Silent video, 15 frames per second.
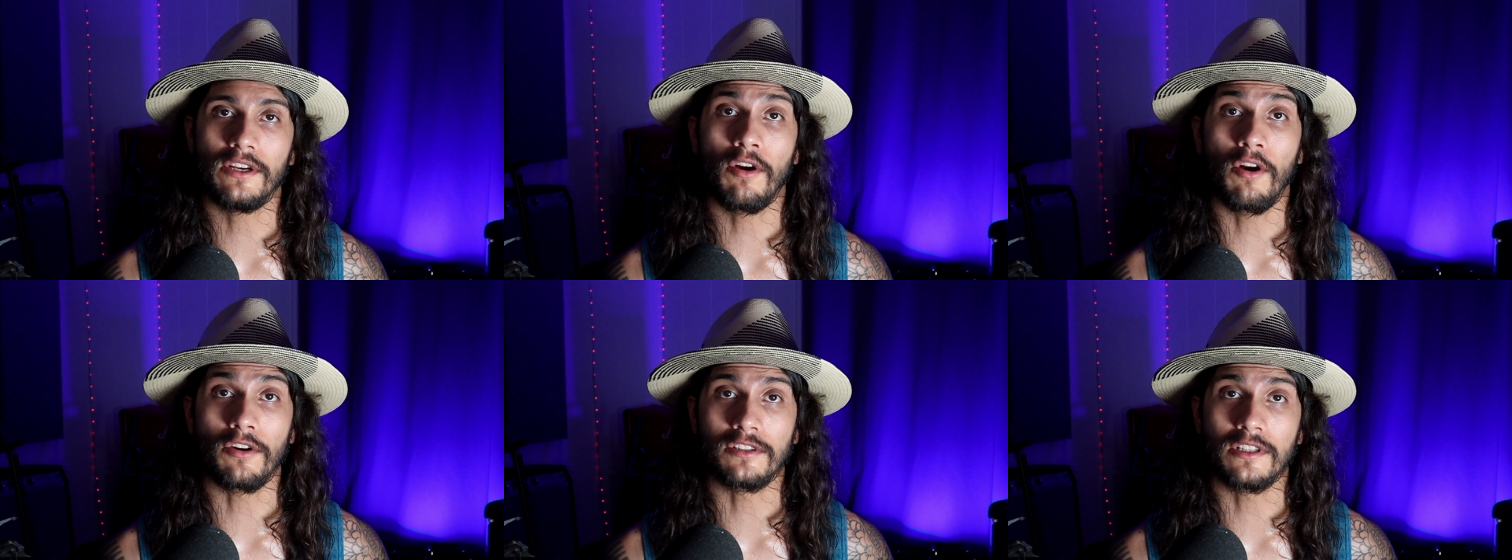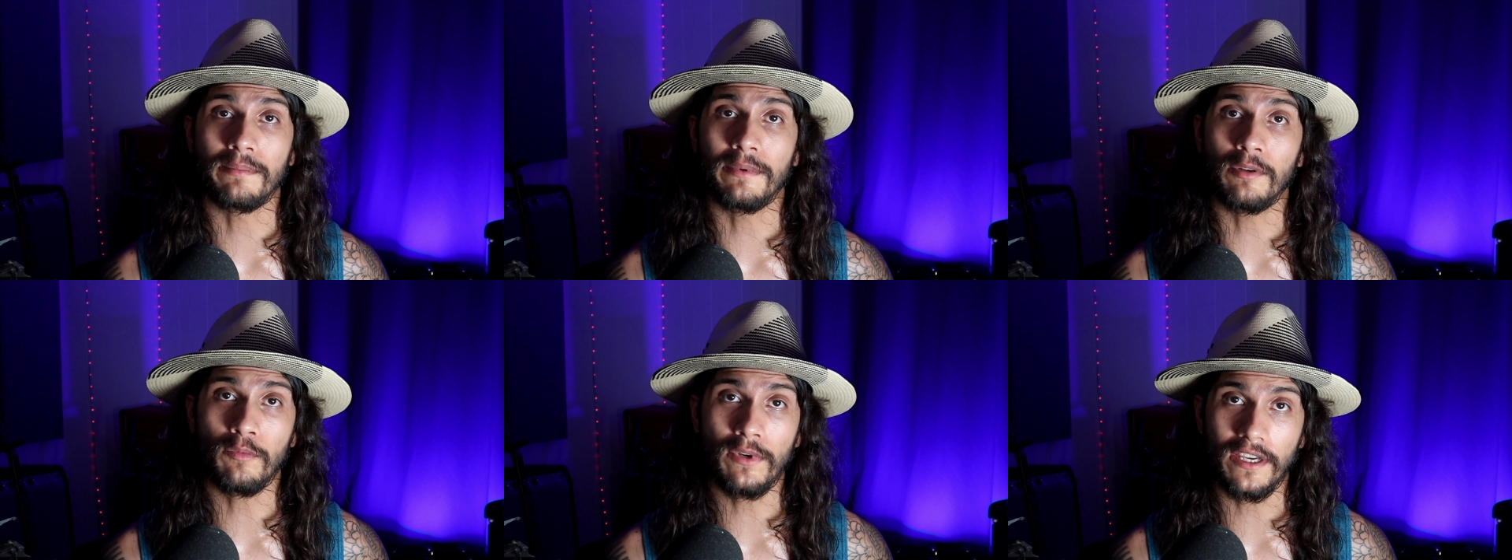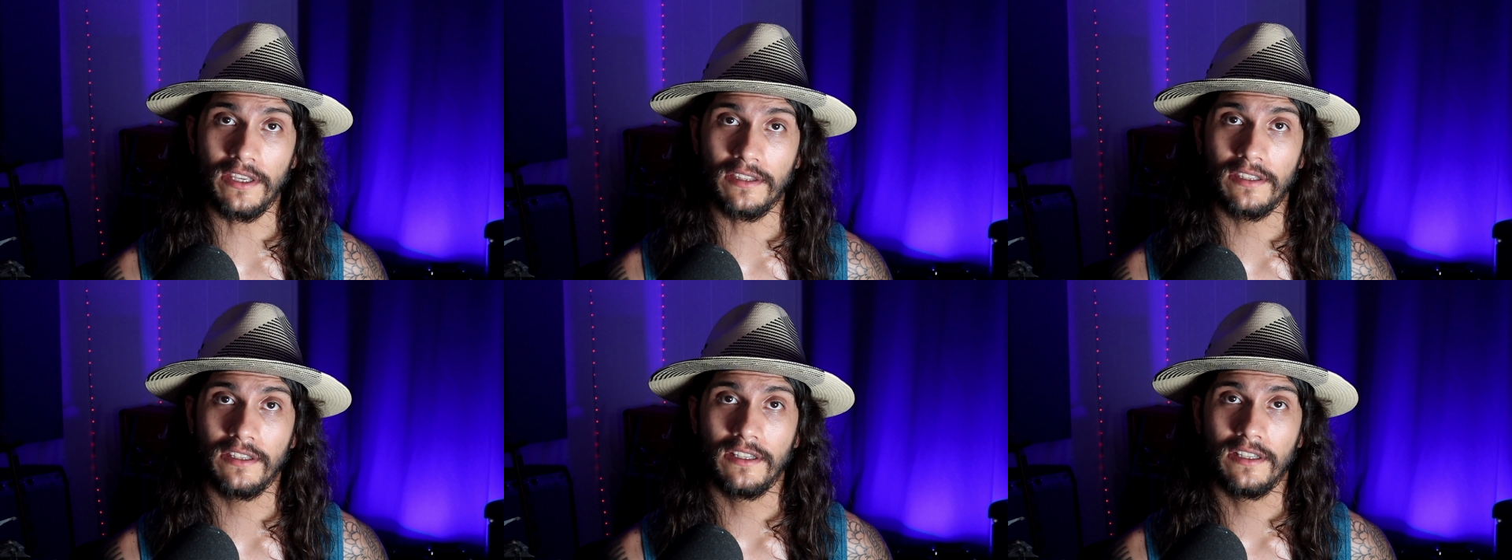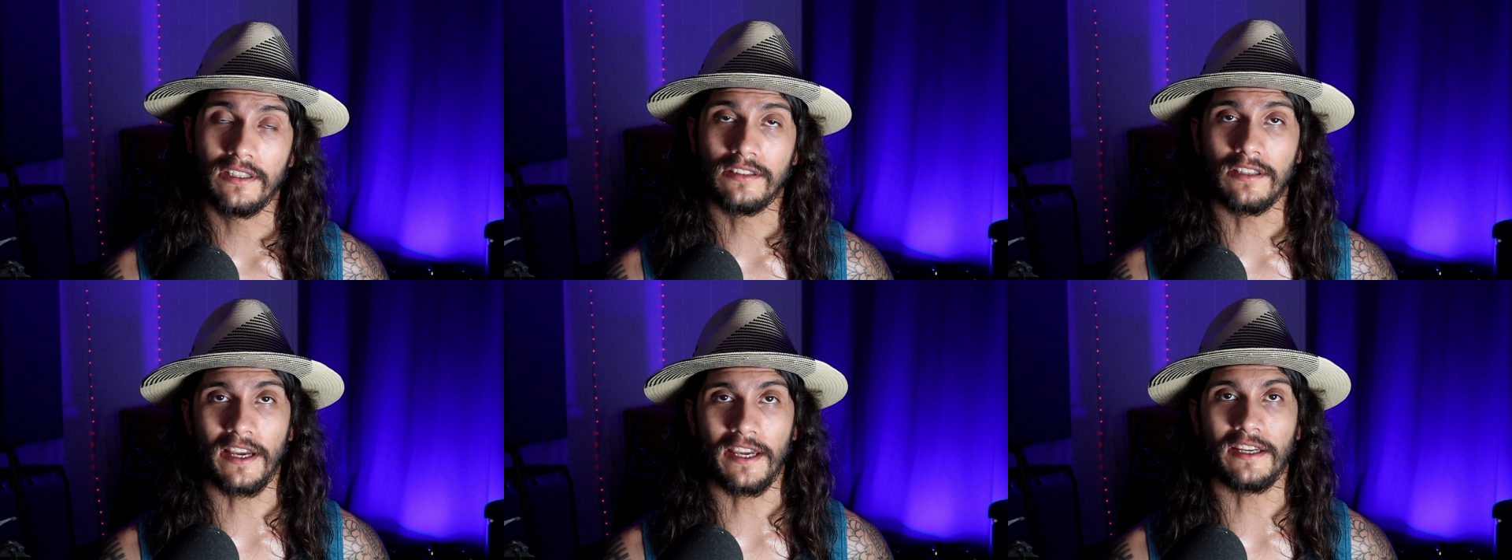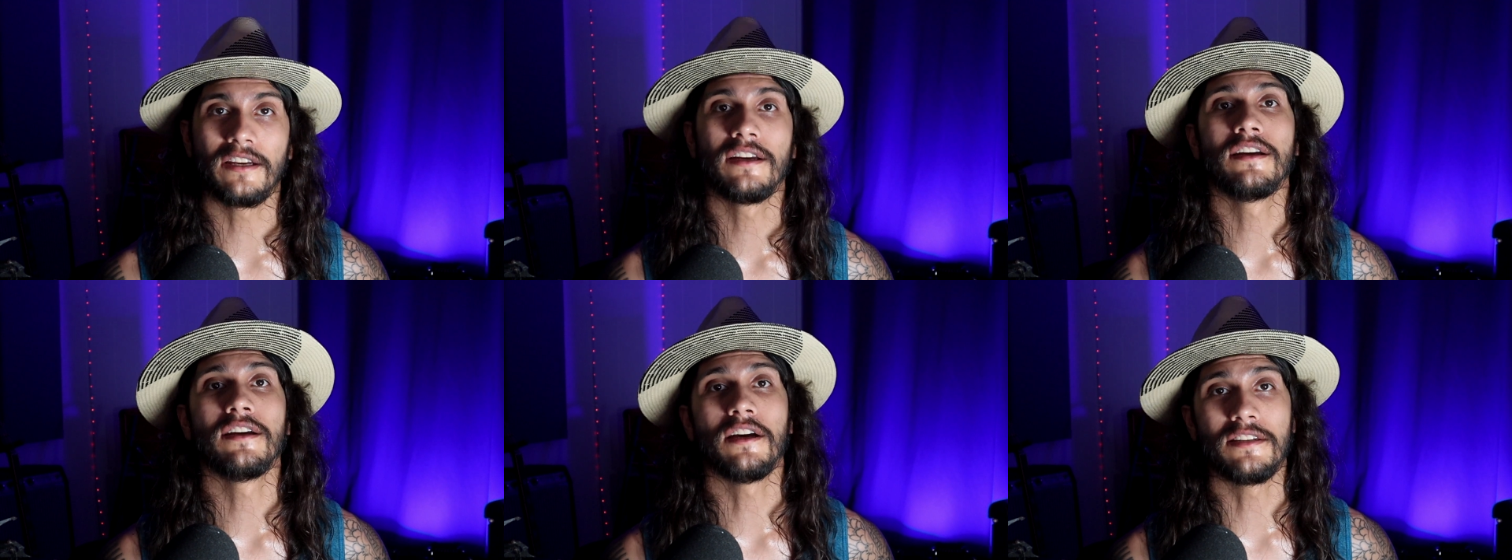hard clipping with,
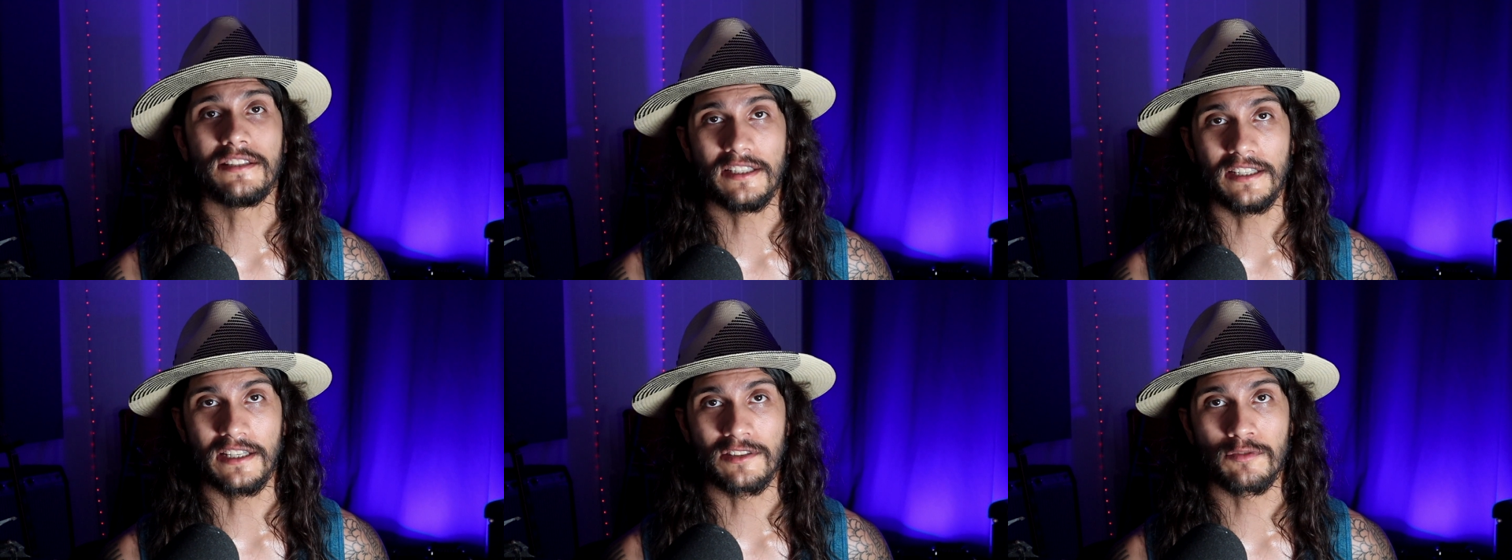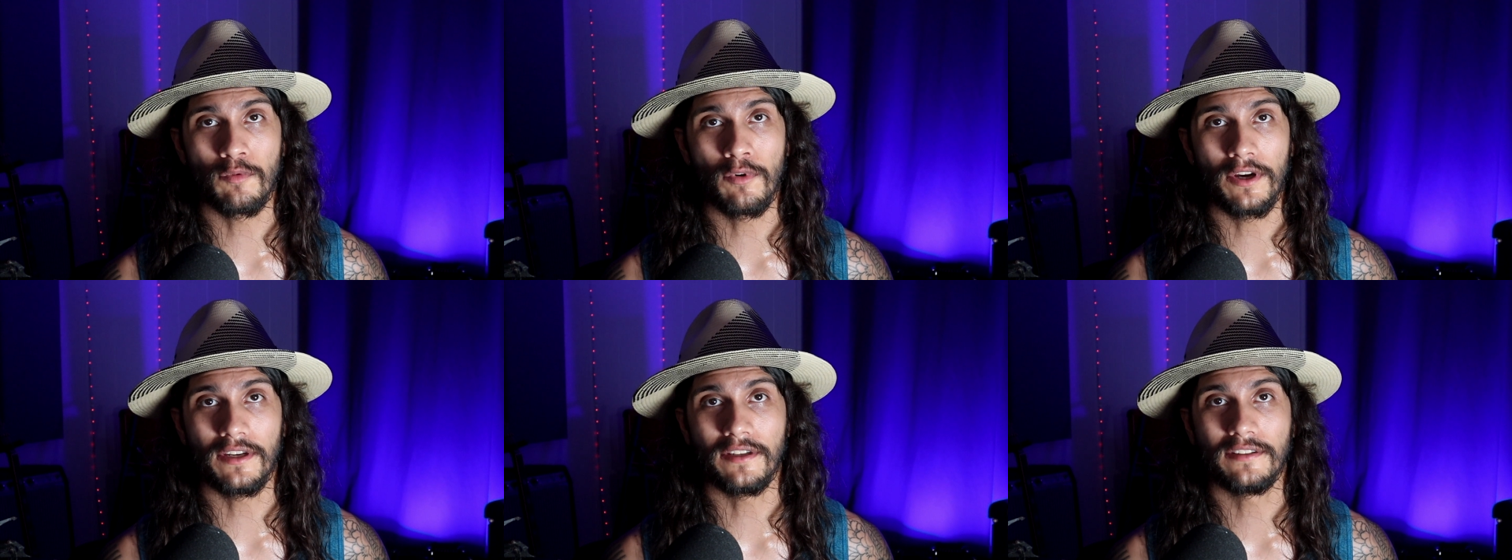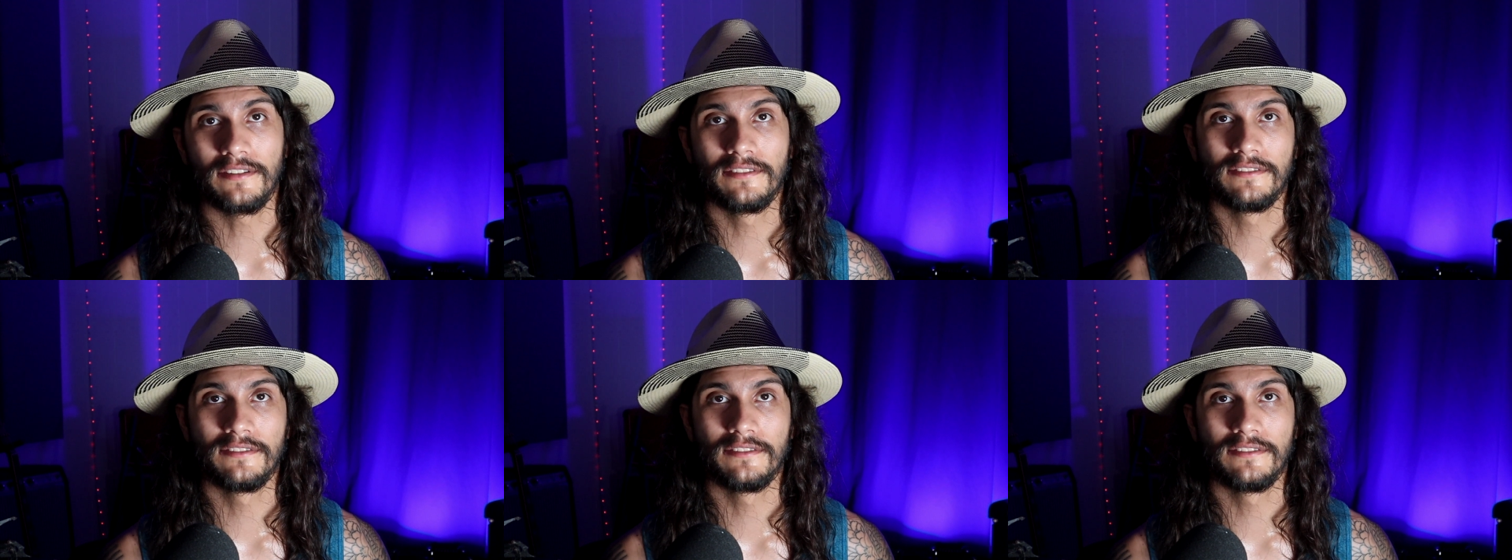like a DS-1.